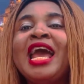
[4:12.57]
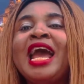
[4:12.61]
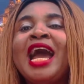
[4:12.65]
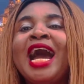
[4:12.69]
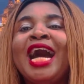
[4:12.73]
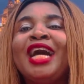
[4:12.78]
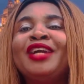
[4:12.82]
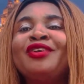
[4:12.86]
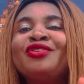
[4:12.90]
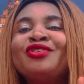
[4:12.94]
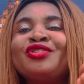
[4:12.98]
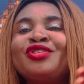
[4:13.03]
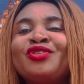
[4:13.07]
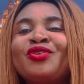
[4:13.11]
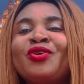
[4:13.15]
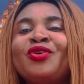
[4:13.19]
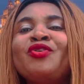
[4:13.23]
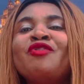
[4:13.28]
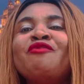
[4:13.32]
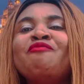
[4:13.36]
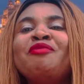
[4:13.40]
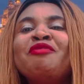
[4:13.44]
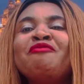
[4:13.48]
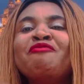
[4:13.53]
and also
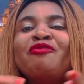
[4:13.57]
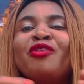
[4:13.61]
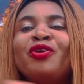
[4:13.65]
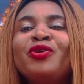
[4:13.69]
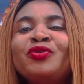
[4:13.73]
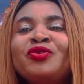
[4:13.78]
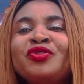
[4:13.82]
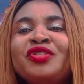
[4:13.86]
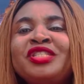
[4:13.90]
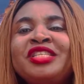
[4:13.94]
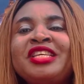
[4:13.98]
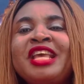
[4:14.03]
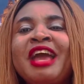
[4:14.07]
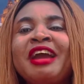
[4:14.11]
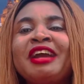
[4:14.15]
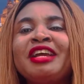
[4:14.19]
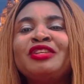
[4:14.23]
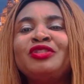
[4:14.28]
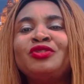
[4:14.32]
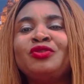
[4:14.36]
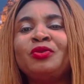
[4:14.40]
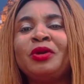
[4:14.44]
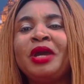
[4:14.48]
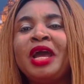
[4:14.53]
you've been volunteering
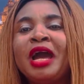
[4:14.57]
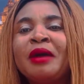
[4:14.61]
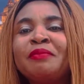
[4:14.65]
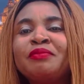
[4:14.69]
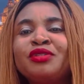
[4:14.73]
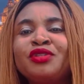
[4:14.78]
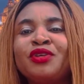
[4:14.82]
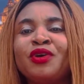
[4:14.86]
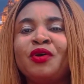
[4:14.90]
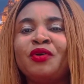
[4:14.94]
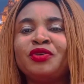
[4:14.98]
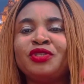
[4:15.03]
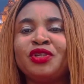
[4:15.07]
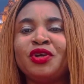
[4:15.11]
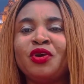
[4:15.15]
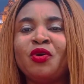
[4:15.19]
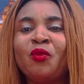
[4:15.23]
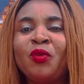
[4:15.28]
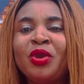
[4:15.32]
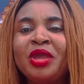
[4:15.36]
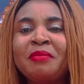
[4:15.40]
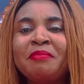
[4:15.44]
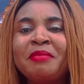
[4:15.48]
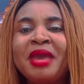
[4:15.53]
to help so
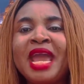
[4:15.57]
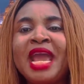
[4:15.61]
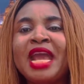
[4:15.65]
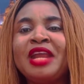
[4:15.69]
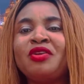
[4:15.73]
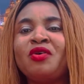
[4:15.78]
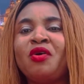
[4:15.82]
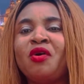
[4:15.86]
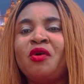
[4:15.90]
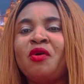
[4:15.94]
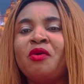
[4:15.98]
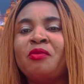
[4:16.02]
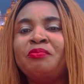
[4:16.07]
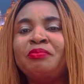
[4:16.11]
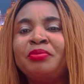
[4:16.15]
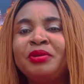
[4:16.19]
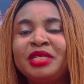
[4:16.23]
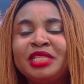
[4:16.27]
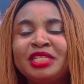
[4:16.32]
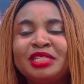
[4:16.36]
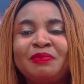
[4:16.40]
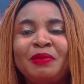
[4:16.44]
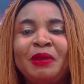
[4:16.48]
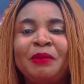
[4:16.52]
women or
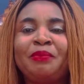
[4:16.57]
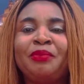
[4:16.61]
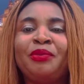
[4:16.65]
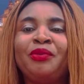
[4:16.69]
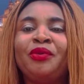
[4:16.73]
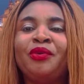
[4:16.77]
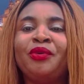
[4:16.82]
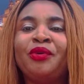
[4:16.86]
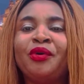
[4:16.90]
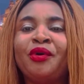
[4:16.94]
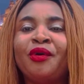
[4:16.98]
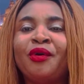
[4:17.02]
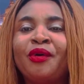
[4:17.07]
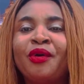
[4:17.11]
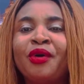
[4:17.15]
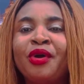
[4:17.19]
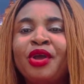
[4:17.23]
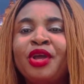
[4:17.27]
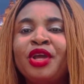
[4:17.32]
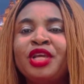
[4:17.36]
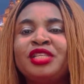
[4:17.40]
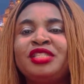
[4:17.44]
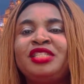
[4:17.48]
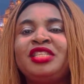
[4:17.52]
bleed people or
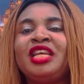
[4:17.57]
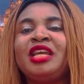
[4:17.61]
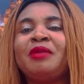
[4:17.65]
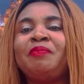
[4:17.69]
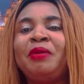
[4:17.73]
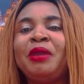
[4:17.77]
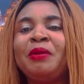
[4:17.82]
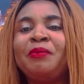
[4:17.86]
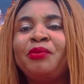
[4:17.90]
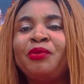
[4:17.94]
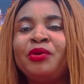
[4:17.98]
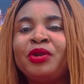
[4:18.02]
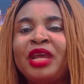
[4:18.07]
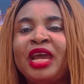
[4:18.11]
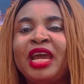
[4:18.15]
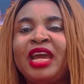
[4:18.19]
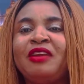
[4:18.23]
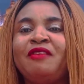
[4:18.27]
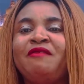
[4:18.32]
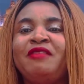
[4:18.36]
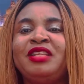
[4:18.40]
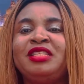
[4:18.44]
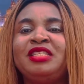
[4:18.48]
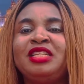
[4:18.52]
sick people, that kind
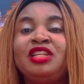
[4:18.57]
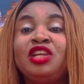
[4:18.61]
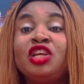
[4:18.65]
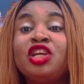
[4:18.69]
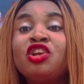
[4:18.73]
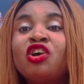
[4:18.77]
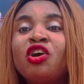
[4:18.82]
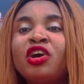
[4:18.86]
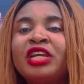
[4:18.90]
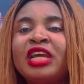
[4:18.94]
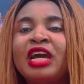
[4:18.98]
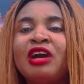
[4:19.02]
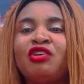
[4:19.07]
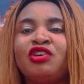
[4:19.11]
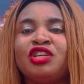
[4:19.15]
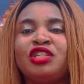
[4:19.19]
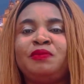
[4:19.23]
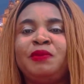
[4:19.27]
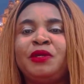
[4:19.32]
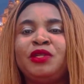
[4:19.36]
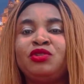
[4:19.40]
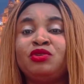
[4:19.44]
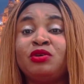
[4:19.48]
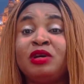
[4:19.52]
of a thing, in other
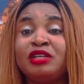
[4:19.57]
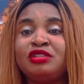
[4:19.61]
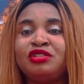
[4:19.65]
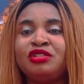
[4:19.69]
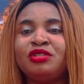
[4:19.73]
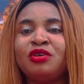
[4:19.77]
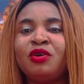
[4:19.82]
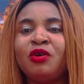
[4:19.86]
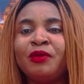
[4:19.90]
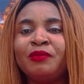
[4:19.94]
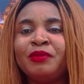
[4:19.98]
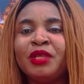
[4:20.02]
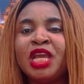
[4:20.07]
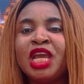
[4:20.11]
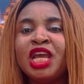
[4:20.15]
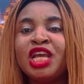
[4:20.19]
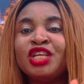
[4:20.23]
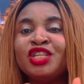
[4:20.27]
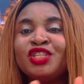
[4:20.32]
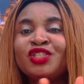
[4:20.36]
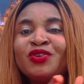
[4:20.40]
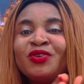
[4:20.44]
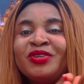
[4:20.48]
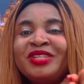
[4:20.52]
hospitals and so on.
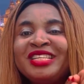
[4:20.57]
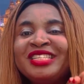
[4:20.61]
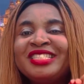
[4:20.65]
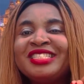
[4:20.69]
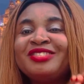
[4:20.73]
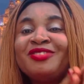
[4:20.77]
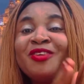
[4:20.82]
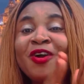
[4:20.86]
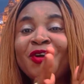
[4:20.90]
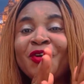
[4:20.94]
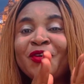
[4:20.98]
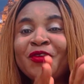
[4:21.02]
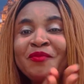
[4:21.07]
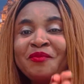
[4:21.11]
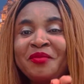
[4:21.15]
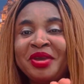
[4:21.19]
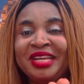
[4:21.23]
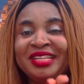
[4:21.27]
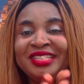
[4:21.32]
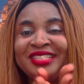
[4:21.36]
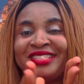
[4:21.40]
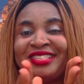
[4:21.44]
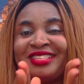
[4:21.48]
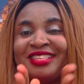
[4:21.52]
So these
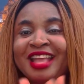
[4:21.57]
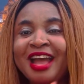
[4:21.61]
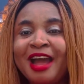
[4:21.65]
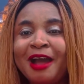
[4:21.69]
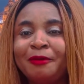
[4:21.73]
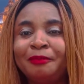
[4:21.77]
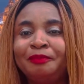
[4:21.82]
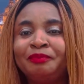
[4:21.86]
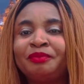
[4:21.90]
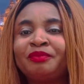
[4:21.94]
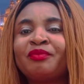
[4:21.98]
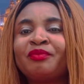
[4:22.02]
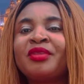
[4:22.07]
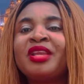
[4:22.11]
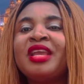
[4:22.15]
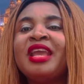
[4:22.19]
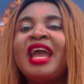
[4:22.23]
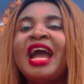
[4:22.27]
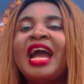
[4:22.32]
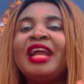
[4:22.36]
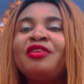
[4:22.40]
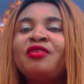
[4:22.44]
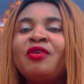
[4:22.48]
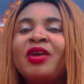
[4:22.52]
documents now.
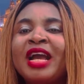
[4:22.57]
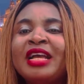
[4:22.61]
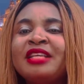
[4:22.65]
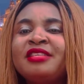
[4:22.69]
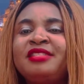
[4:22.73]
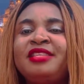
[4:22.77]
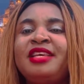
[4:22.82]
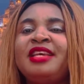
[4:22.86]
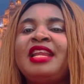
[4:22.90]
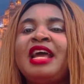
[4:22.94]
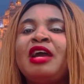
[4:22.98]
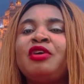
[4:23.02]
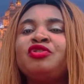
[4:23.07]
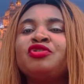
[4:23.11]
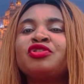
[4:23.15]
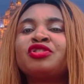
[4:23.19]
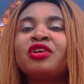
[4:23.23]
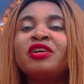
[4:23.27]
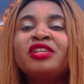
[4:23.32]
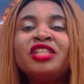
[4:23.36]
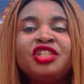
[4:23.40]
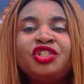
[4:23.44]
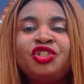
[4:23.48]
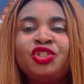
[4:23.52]
And you can say that you
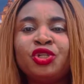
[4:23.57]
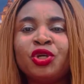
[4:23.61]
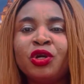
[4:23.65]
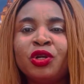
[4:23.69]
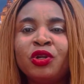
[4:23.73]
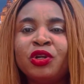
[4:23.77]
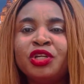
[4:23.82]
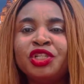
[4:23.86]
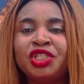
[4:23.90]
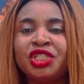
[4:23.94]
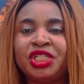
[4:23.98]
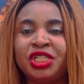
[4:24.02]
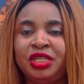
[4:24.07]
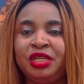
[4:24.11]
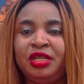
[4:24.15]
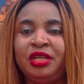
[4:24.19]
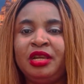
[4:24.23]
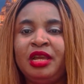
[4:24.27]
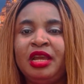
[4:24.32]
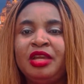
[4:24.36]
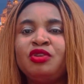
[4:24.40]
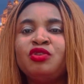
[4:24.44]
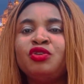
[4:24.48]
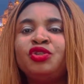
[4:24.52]
study geology,
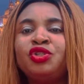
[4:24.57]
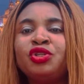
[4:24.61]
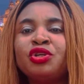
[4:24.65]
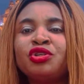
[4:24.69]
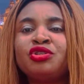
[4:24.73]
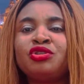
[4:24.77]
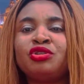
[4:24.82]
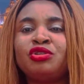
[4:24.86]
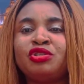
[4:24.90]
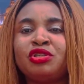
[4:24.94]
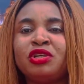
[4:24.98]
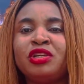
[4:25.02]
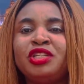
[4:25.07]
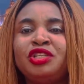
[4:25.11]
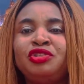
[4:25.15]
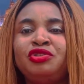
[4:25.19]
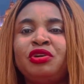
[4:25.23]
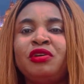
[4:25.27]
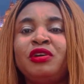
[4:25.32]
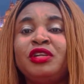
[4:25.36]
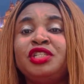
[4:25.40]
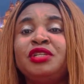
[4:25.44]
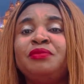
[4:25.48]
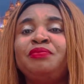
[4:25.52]
you choose to study
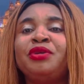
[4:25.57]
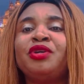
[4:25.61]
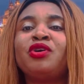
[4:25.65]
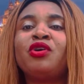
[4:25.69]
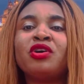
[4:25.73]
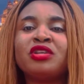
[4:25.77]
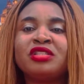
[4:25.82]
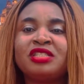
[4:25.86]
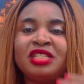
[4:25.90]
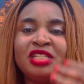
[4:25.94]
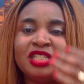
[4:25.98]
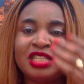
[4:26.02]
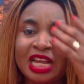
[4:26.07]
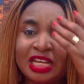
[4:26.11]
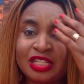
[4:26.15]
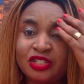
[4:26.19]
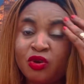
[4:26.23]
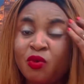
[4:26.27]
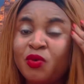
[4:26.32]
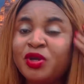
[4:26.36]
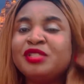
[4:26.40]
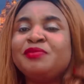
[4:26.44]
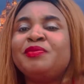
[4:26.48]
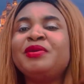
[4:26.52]
geology because this has
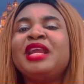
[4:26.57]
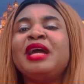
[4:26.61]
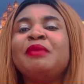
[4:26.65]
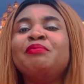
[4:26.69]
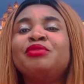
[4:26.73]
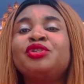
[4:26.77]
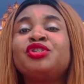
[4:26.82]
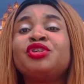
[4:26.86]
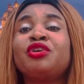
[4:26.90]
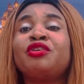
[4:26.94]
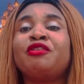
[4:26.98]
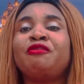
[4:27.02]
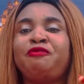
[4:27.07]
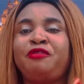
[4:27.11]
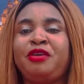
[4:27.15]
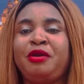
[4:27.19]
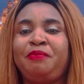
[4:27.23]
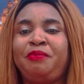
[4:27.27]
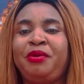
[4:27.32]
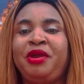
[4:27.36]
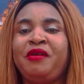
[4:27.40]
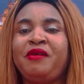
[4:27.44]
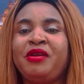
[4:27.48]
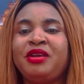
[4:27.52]
always been ambition of your
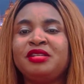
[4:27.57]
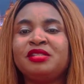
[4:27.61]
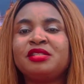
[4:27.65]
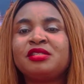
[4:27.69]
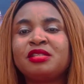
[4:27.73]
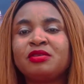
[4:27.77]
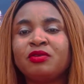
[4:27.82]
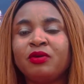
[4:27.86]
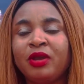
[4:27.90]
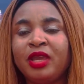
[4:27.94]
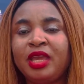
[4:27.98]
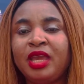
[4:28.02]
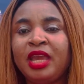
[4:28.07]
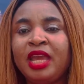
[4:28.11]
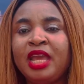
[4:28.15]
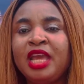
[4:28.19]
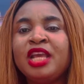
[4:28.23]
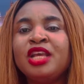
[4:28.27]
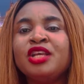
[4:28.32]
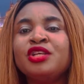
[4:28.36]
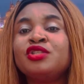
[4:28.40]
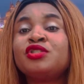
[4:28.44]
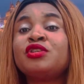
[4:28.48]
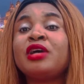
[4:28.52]
parents. Okay,
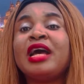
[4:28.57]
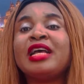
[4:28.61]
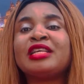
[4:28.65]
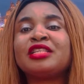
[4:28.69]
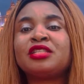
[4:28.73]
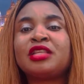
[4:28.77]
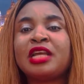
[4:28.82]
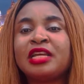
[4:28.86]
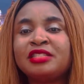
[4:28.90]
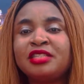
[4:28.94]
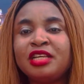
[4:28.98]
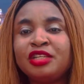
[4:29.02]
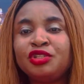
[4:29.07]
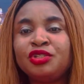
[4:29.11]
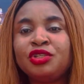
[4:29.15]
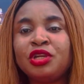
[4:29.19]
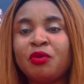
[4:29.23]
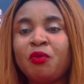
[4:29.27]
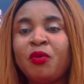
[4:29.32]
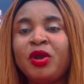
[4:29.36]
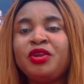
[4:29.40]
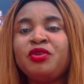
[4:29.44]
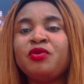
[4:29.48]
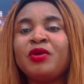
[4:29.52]
so
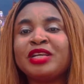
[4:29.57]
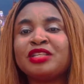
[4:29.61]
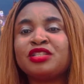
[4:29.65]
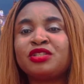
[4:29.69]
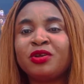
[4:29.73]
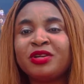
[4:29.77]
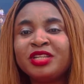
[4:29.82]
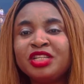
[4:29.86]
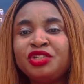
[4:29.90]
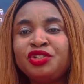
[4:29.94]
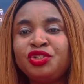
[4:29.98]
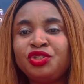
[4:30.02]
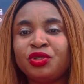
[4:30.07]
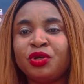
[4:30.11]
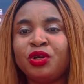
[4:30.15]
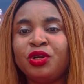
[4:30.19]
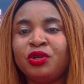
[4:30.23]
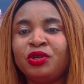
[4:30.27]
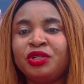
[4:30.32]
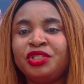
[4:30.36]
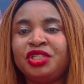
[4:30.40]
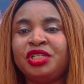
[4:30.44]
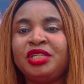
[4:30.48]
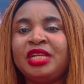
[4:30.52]
when you are studying
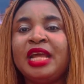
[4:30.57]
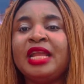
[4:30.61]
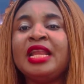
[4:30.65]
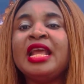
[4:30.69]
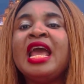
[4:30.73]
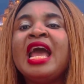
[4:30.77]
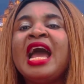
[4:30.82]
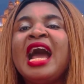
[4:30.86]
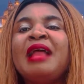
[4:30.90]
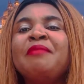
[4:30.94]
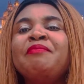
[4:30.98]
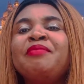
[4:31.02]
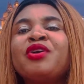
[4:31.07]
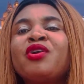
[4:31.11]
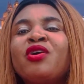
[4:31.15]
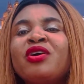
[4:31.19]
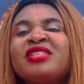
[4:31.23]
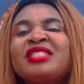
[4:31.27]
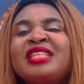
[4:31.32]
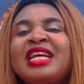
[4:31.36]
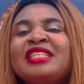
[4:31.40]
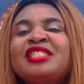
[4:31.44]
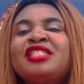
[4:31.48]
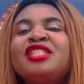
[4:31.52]
geology, that, and because
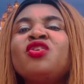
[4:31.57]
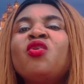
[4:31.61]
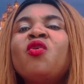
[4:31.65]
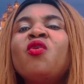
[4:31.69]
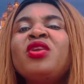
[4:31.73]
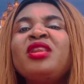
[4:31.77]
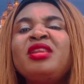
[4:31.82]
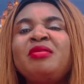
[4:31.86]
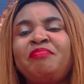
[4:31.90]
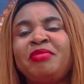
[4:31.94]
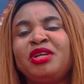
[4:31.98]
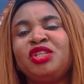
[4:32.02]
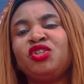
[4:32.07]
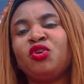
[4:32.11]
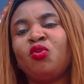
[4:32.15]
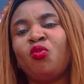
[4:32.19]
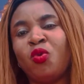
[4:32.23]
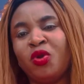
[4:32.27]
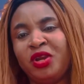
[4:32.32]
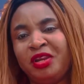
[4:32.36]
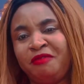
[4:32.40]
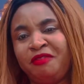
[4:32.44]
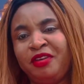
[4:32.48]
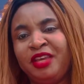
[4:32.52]
that's the only major
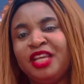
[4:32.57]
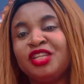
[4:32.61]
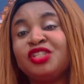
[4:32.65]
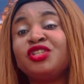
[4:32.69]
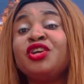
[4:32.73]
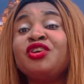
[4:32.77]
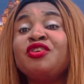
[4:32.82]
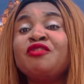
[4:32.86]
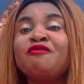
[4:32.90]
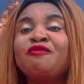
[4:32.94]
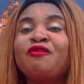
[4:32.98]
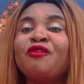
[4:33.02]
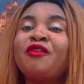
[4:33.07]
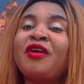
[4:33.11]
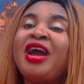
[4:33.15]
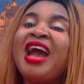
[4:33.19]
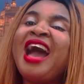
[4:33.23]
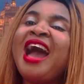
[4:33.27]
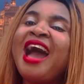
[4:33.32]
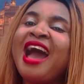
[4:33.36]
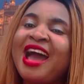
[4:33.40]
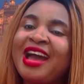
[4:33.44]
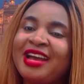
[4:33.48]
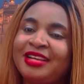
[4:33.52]
qualification you've
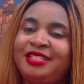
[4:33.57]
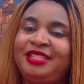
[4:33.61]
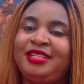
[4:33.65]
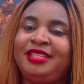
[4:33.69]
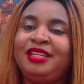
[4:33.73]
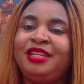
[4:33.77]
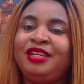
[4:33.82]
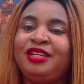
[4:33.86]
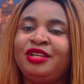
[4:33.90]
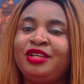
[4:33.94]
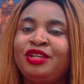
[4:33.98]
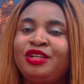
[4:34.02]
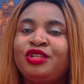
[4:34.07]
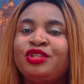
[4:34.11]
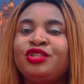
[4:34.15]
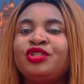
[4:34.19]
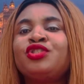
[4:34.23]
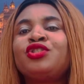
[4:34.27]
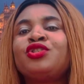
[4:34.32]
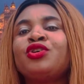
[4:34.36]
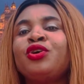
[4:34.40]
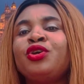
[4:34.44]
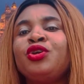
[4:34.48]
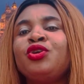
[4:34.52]
had,
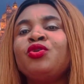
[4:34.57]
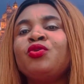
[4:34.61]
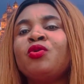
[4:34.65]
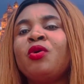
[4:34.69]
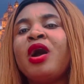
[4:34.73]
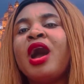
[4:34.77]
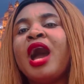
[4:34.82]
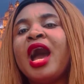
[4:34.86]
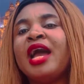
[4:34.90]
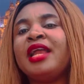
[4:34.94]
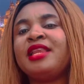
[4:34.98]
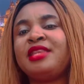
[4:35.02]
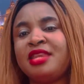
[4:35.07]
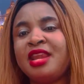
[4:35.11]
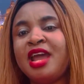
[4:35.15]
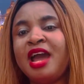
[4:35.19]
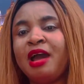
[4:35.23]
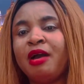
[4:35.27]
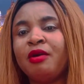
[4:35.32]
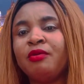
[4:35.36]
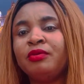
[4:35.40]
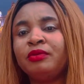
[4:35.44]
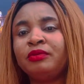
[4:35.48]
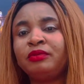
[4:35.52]
so you are
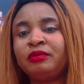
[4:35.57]
now